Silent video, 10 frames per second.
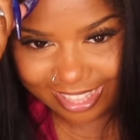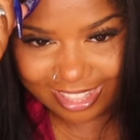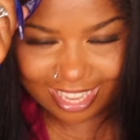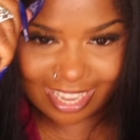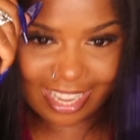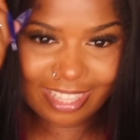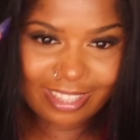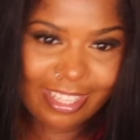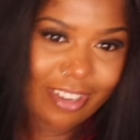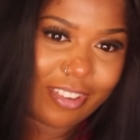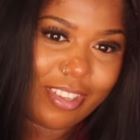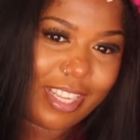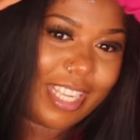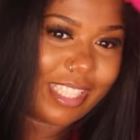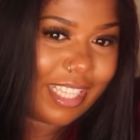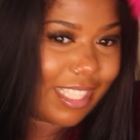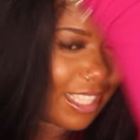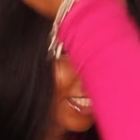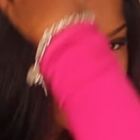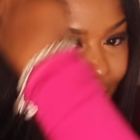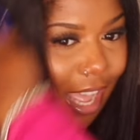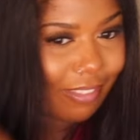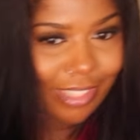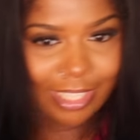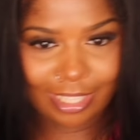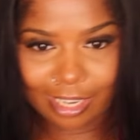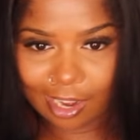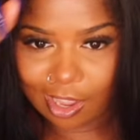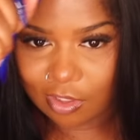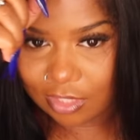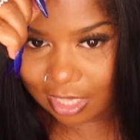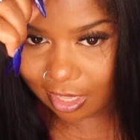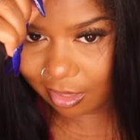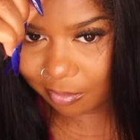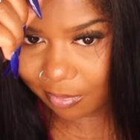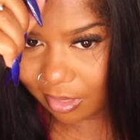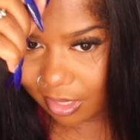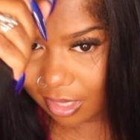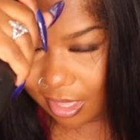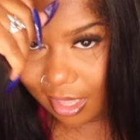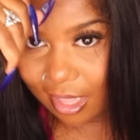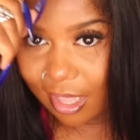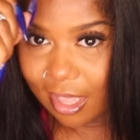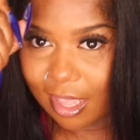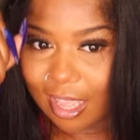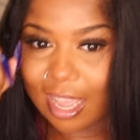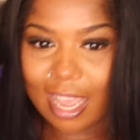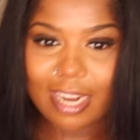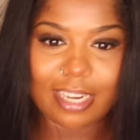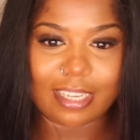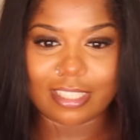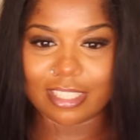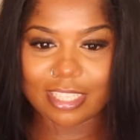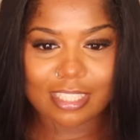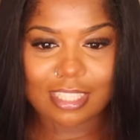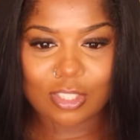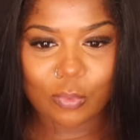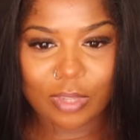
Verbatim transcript: the literal easiest install I've done in a long time. I didn't adjust this